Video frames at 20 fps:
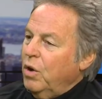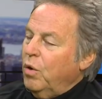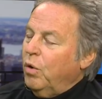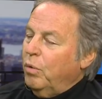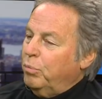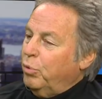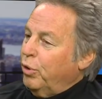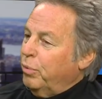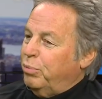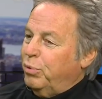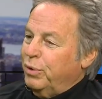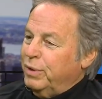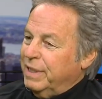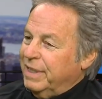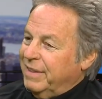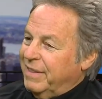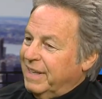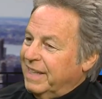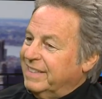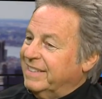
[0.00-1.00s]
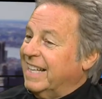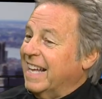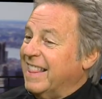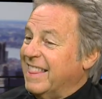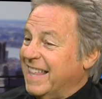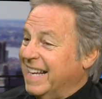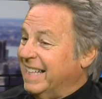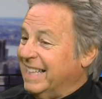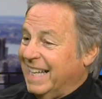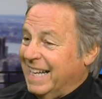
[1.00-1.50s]
or more importantly, things they
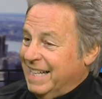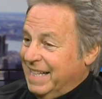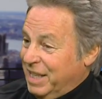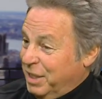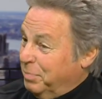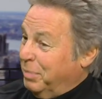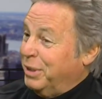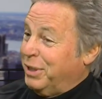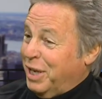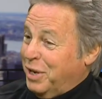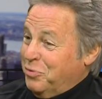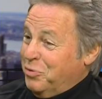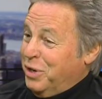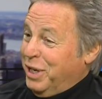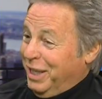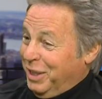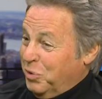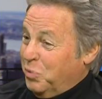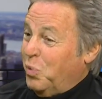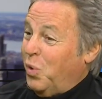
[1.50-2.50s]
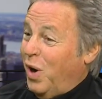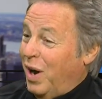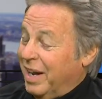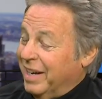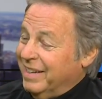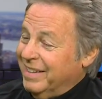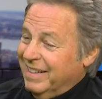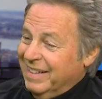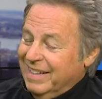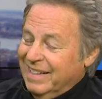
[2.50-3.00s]
think they need but they really
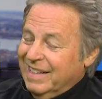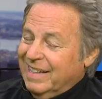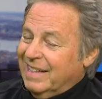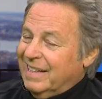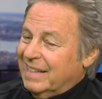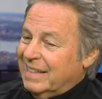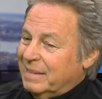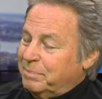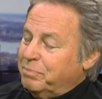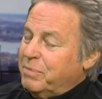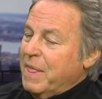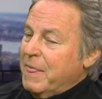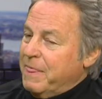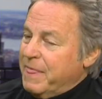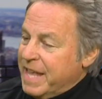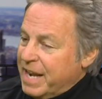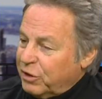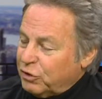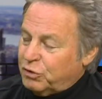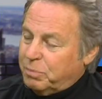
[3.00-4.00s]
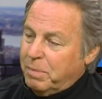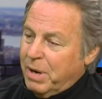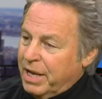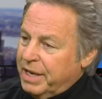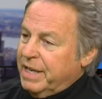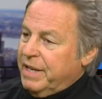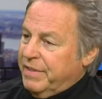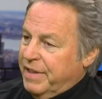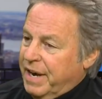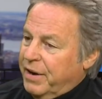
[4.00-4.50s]
want. There's
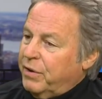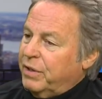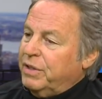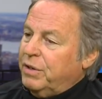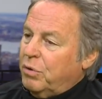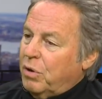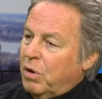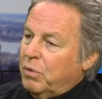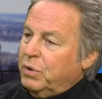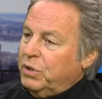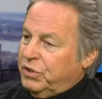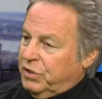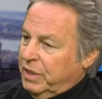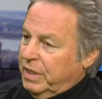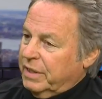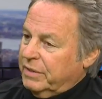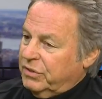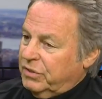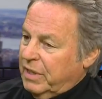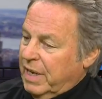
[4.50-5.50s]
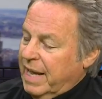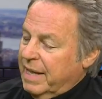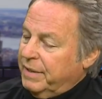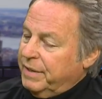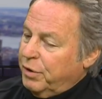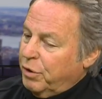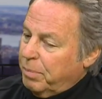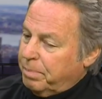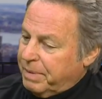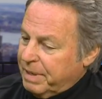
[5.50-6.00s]
money there and there always is. And
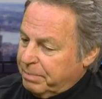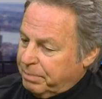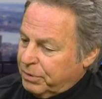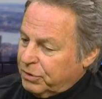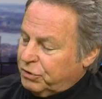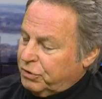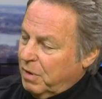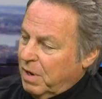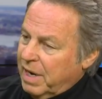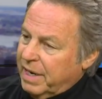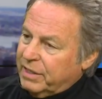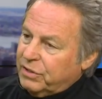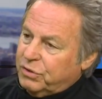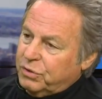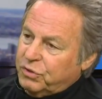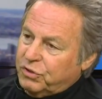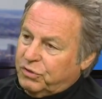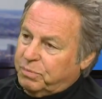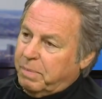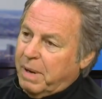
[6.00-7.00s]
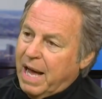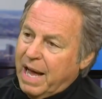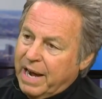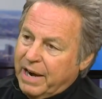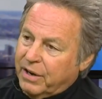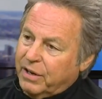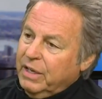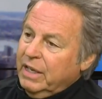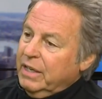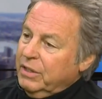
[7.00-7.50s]
there are people trying to
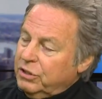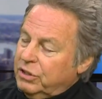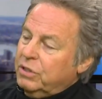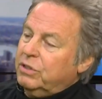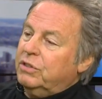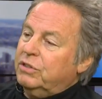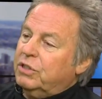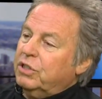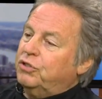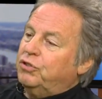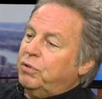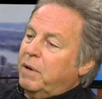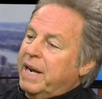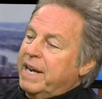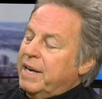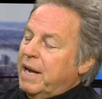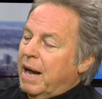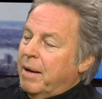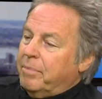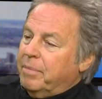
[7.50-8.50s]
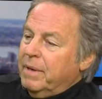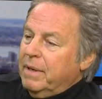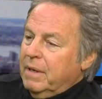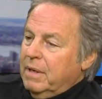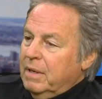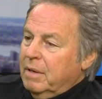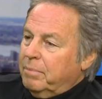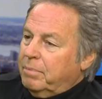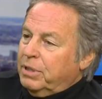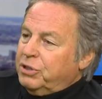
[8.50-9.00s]
aspire to trade up.
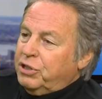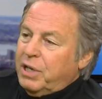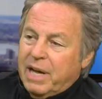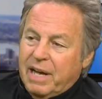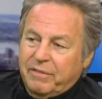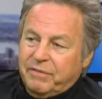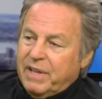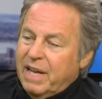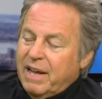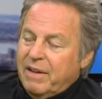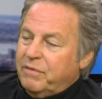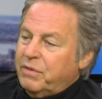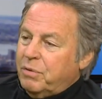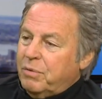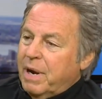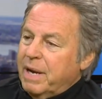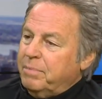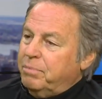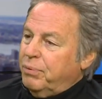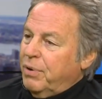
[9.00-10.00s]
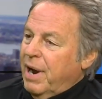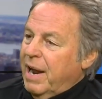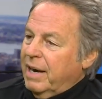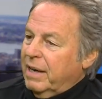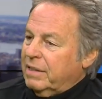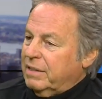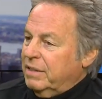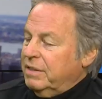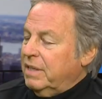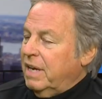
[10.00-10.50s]
But you have to have the right
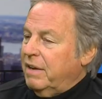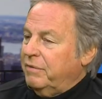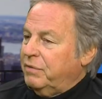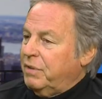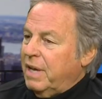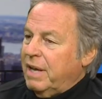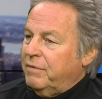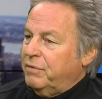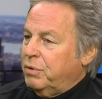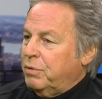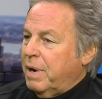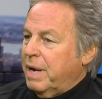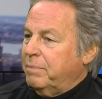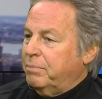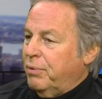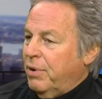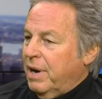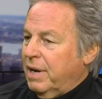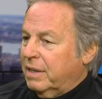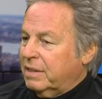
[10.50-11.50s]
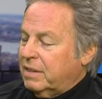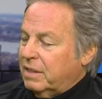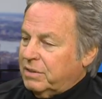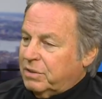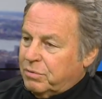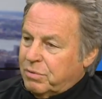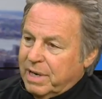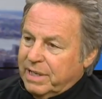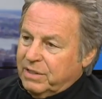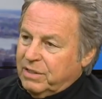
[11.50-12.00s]
product and you have to have the right product at
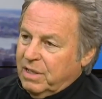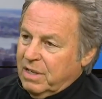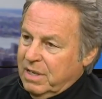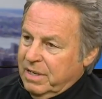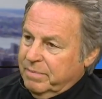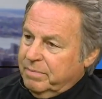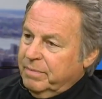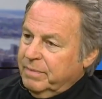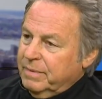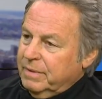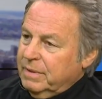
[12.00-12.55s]
the right time.